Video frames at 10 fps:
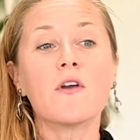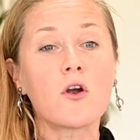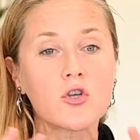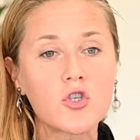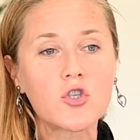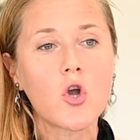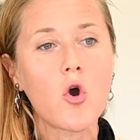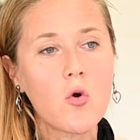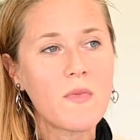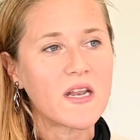There are
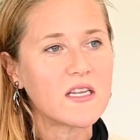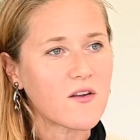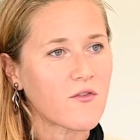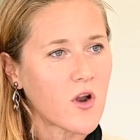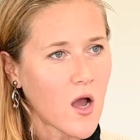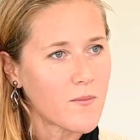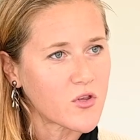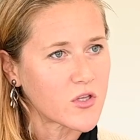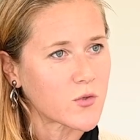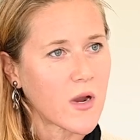so many different
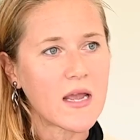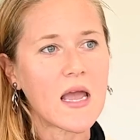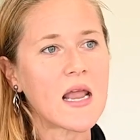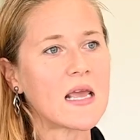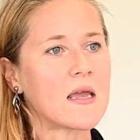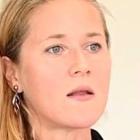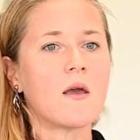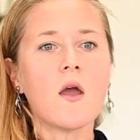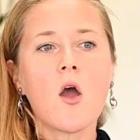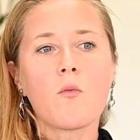options, right? And in
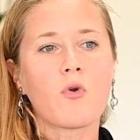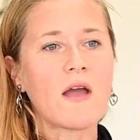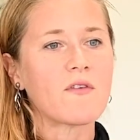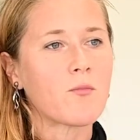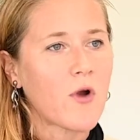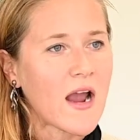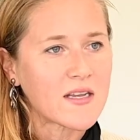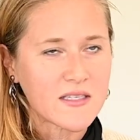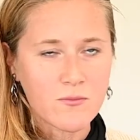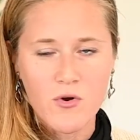private
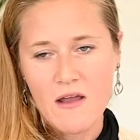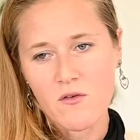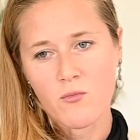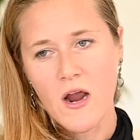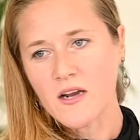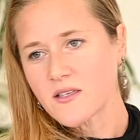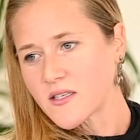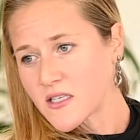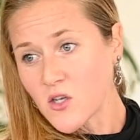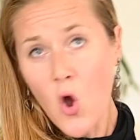practice, and private practice
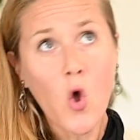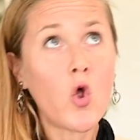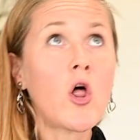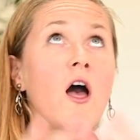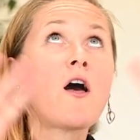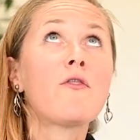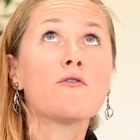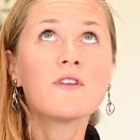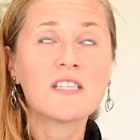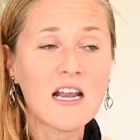is this whole
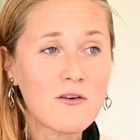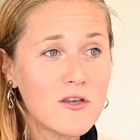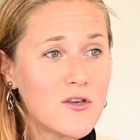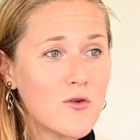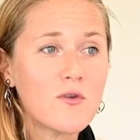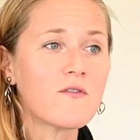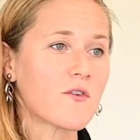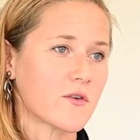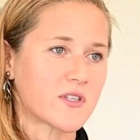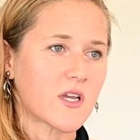other entire
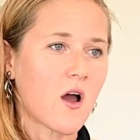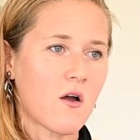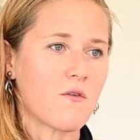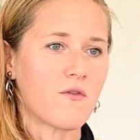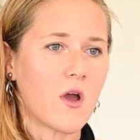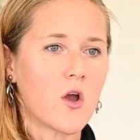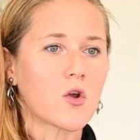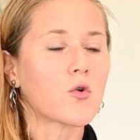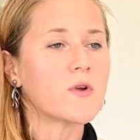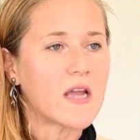universe of
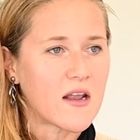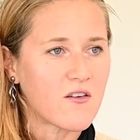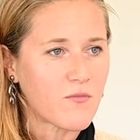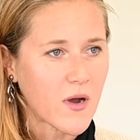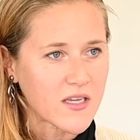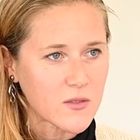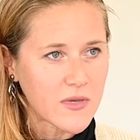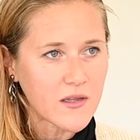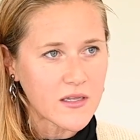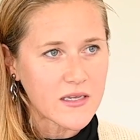creative
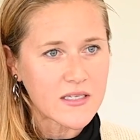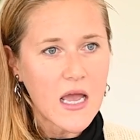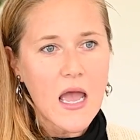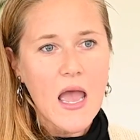possibilities.